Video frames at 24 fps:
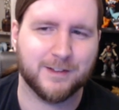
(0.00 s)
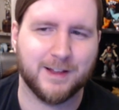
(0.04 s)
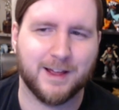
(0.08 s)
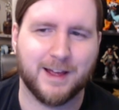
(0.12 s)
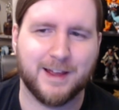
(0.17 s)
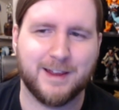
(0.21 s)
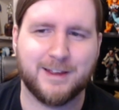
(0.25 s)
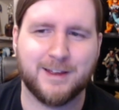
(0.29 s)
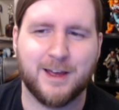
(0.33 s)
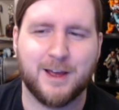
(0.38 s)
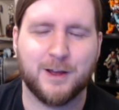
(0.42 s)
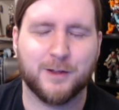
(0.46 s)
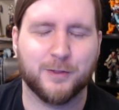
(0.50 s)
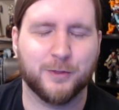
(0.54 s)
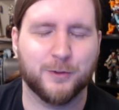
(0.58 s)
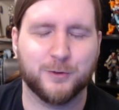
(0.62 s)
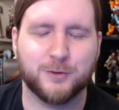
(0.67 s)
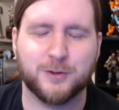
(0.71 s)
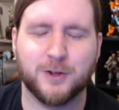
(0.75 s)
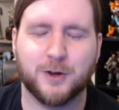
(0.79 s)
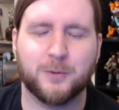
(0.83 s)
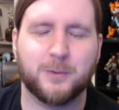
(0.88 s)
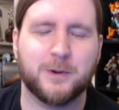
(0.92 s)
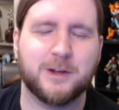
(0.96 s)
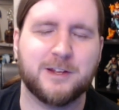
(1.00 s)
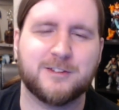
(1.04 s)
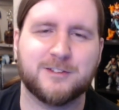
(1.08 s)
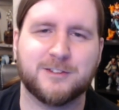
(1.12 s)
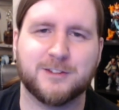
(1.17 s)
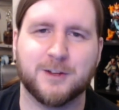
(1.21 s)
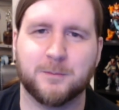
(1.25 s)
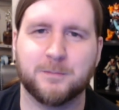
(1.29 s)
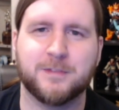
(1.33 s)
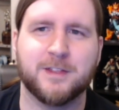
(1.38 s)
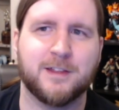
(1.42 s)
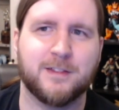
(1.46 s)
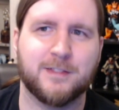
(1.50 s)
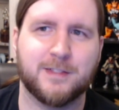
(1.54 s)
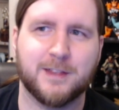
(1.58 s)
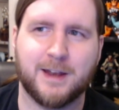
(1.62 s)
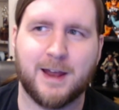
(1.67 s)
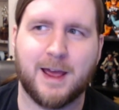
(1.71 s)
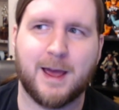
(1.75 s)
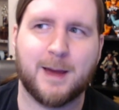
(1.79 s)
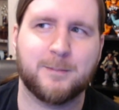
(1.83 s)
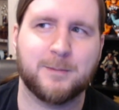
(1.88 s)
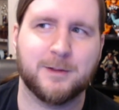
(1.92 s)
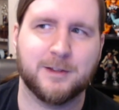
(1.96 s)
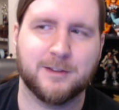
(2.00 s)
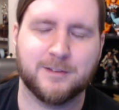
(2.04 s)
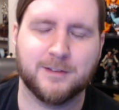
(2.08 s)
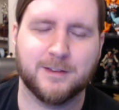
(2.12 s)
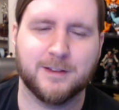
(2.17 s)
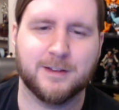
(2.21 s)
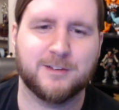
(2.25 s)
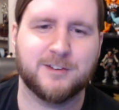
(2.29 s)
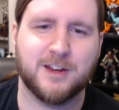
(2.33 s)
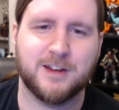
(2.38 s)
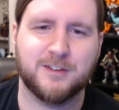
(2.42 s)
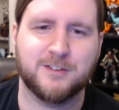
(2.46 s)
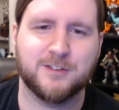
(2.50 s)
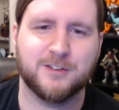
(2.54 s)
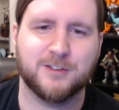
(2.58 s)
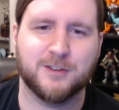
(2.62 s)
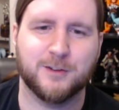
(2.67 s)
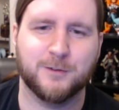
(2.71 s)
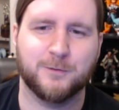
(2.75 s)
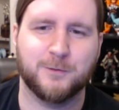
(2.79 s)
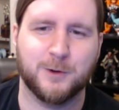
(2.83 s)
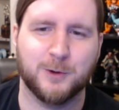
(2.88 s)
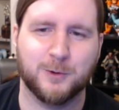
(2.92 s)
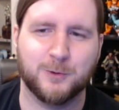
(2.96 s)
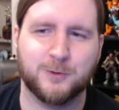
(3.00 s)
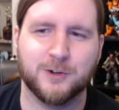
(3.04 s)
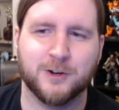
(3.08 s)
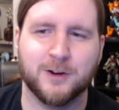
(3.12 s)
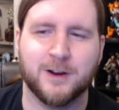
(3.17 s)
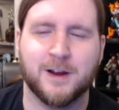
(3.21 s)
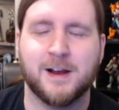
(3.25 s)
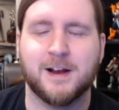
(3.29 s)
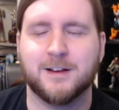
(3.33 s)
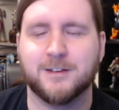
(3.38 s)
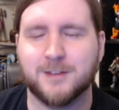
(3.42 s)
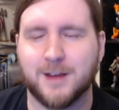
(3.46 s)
Like, there's always something that happens that changes the future,